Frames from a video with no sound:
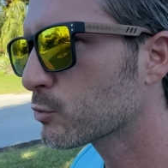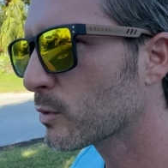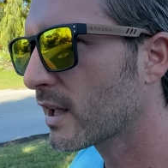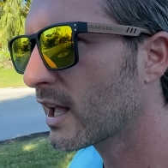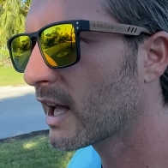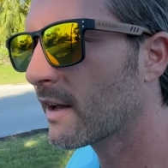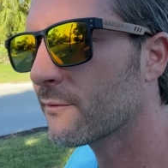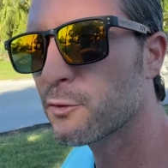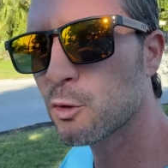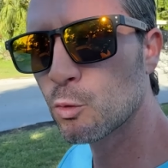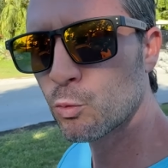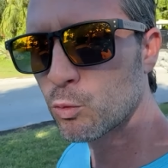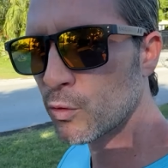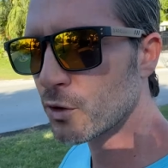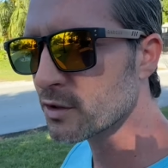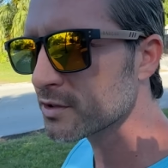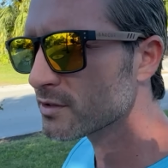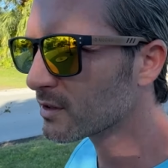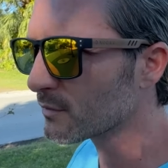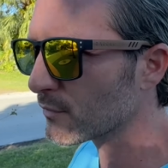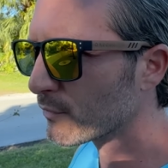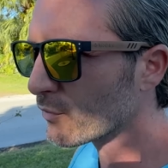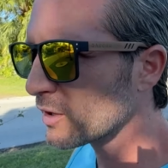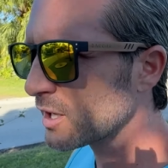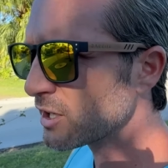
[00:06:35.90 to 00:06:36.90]
we have the worst
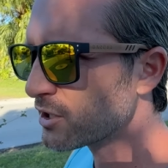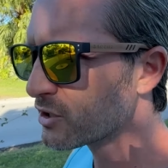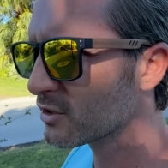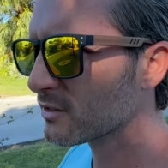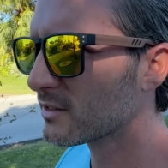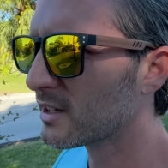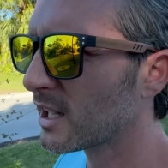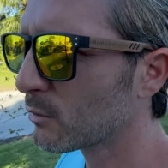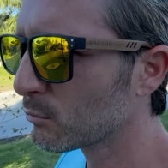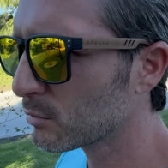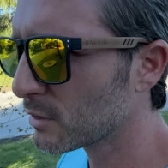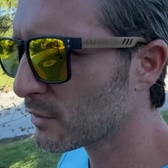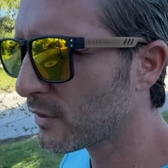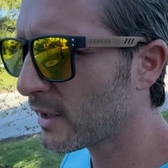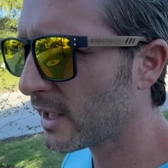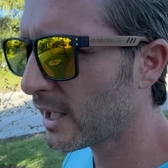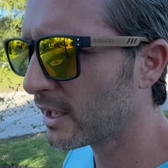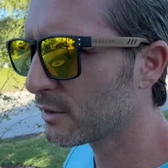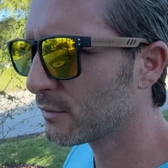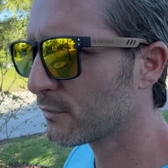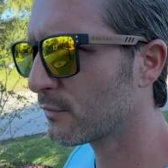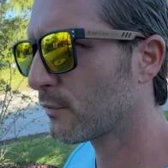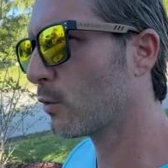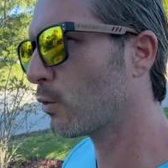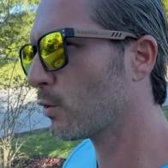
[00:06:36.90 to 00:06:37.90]
inflation that we've had
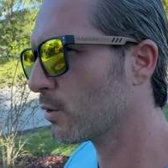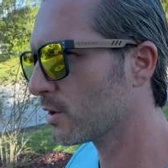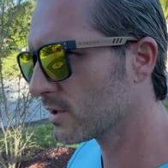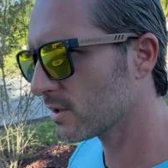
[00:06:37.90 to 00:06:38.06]
in 40